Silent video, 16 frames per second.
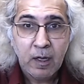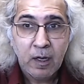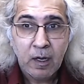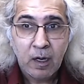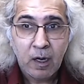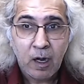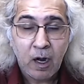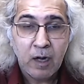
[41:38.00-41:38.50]

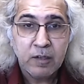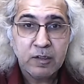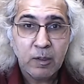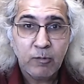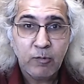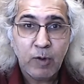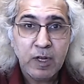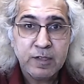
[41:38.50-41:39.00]
are the
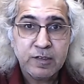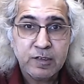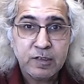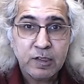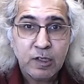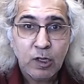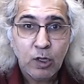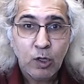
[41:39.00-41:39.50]

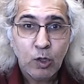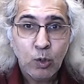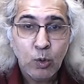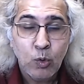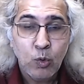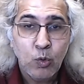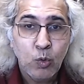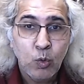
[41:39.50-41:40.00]
ones
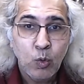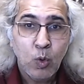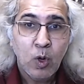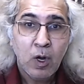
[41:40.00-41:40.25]
who